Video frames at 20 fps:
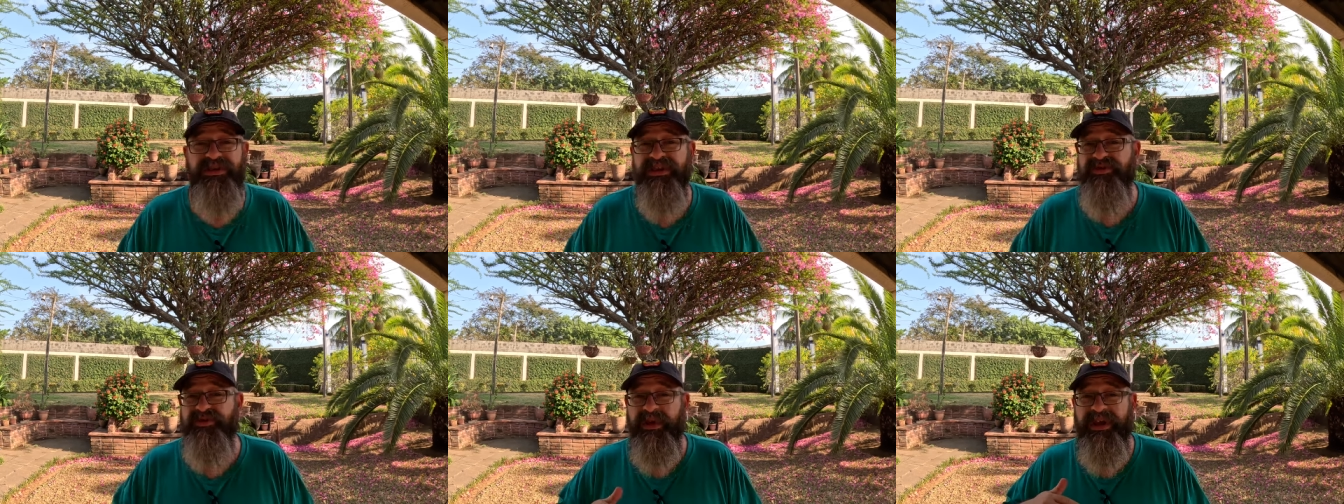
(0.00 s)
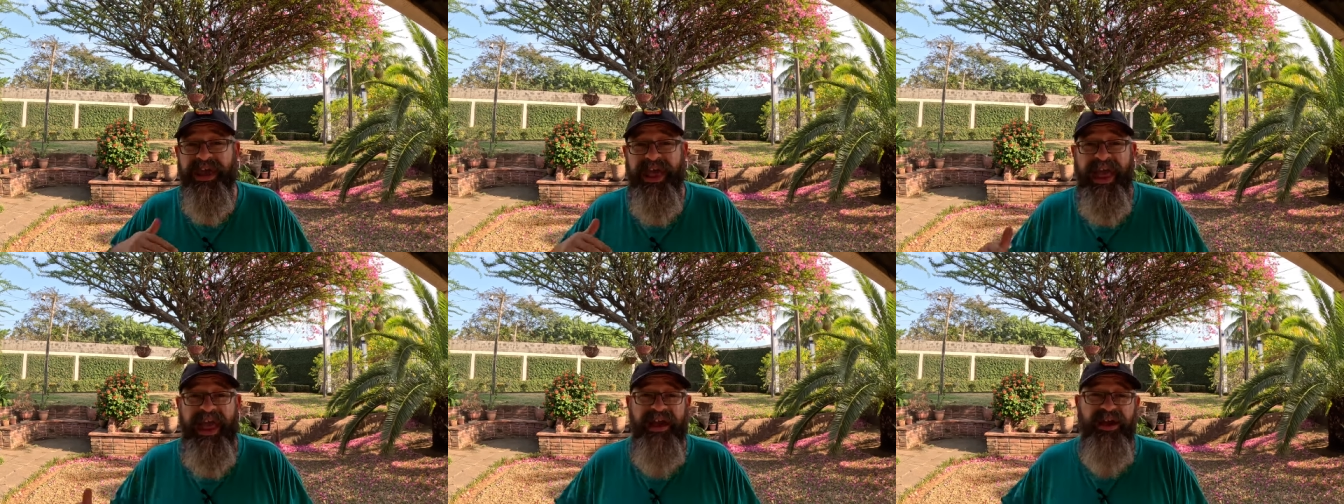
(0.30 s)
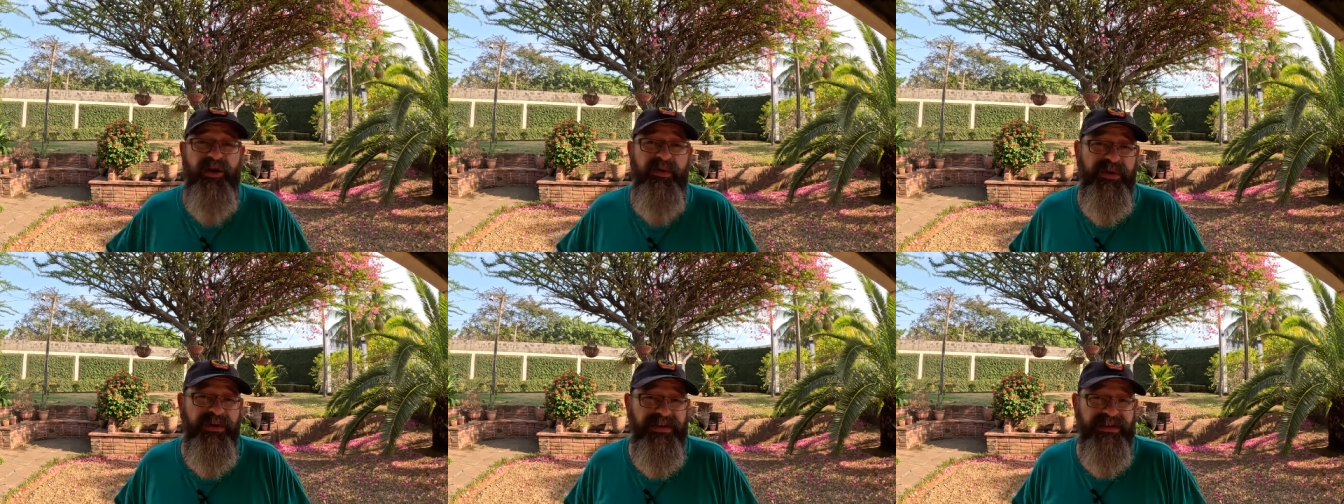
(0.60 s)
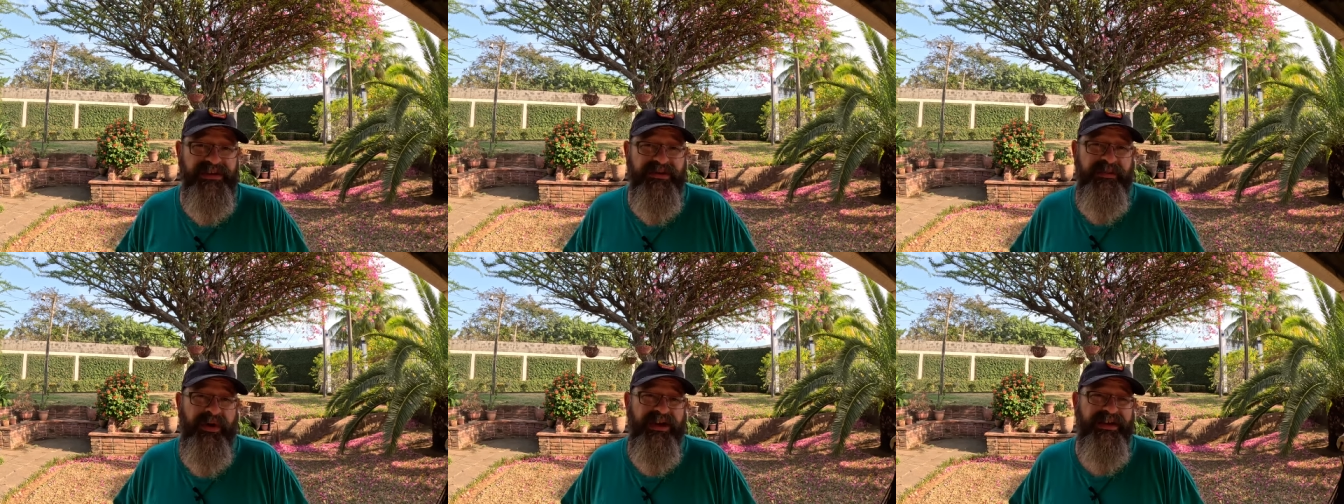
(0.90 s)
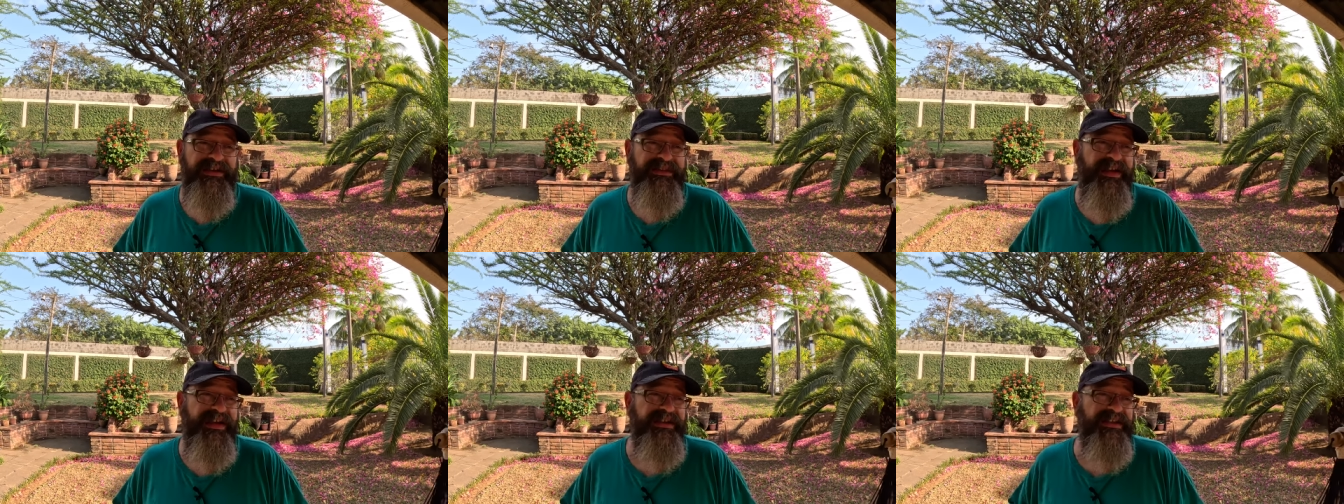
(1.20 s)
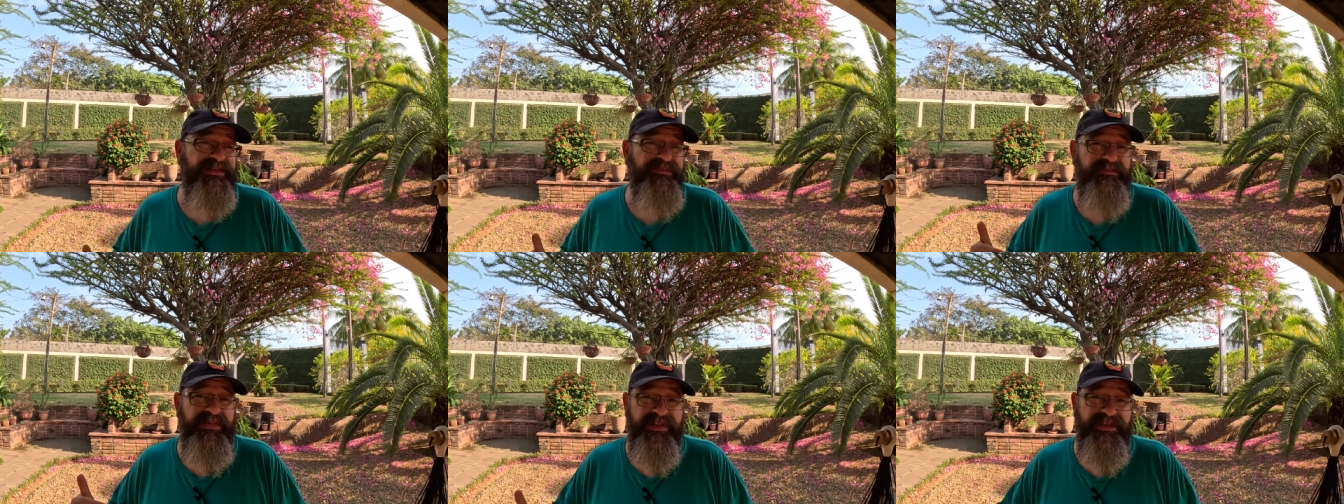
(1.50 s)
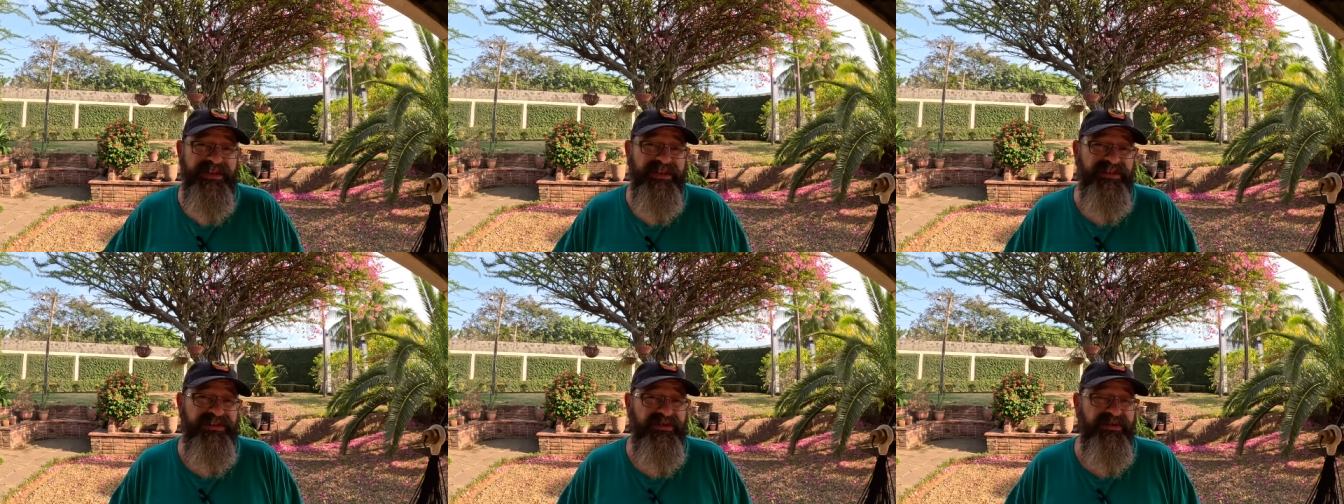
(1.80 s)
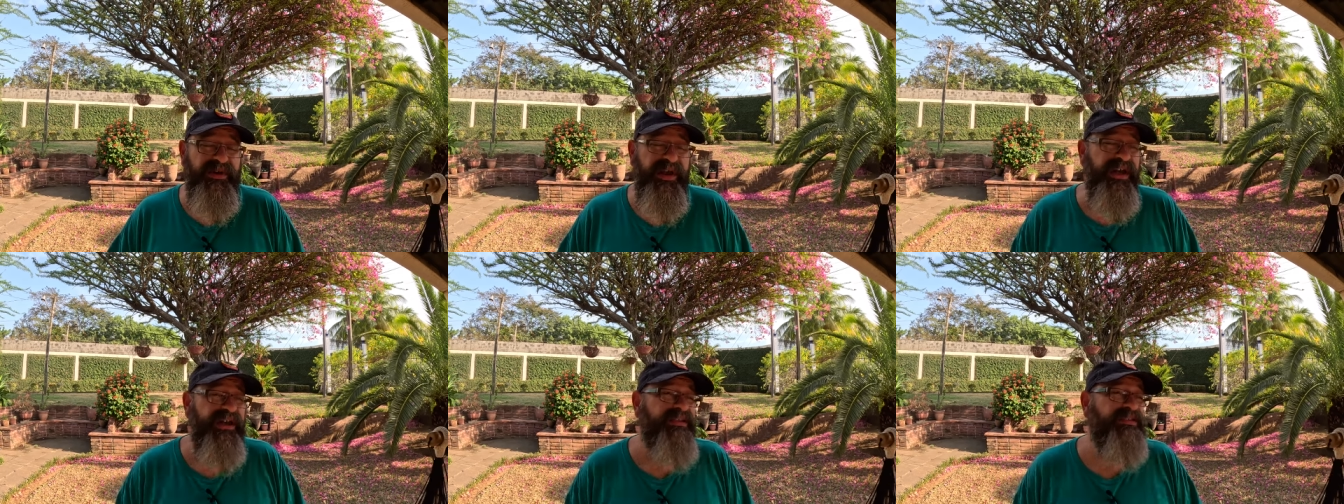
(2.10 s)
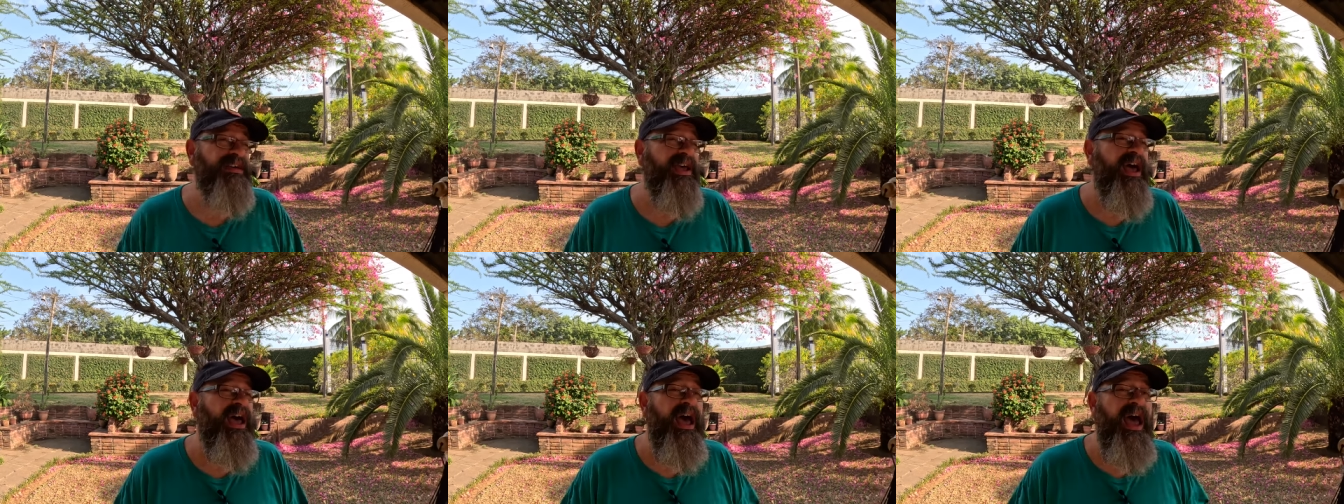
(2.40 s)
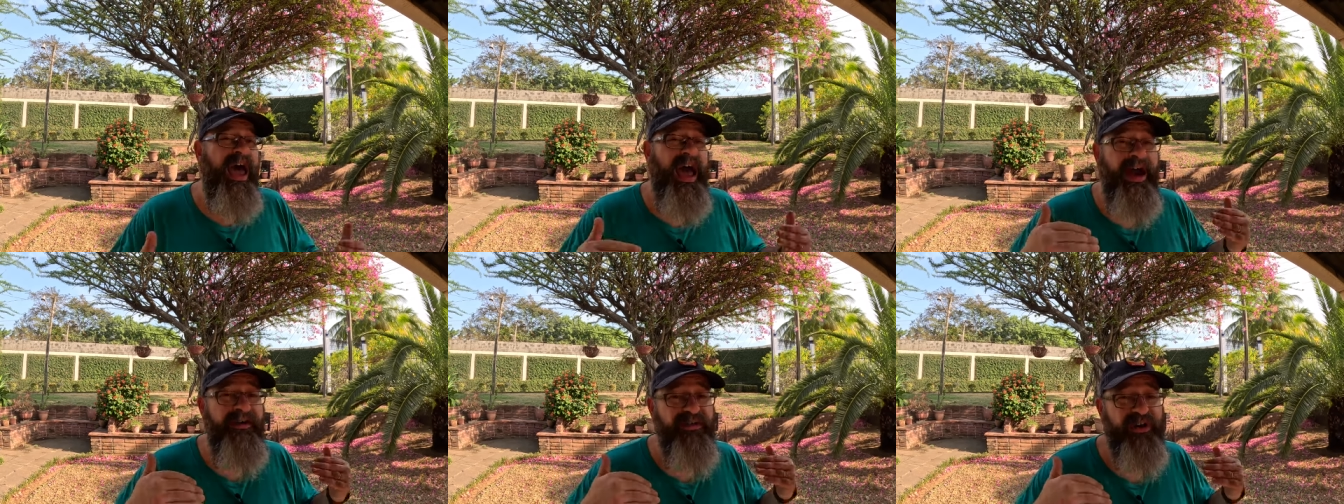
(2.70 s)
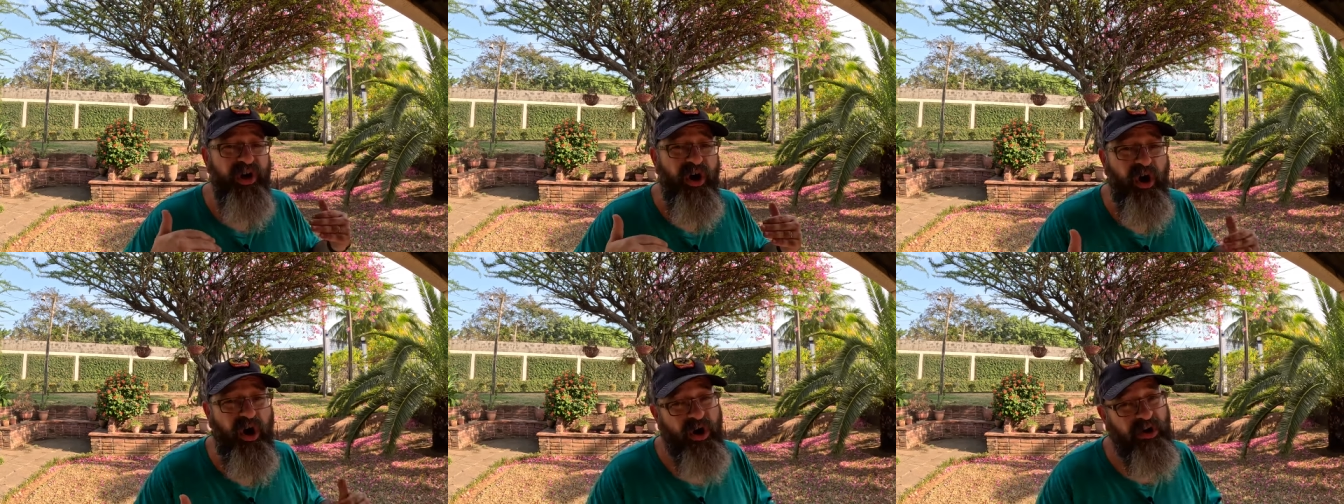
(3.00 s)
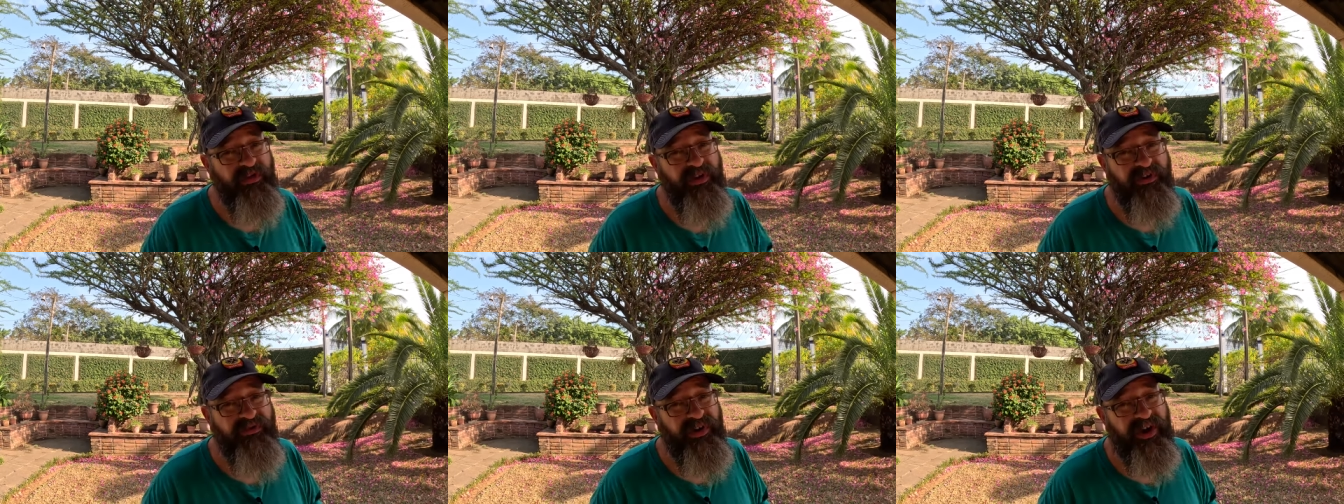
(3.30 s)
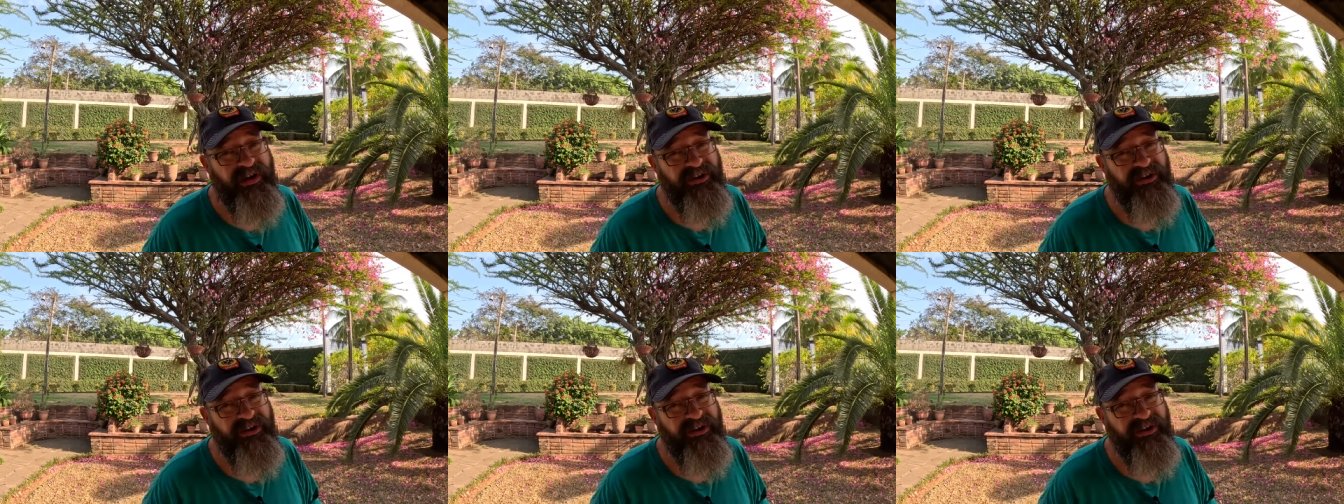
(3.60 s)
because we can't go into Semana Santa's busiest two days having all of our fire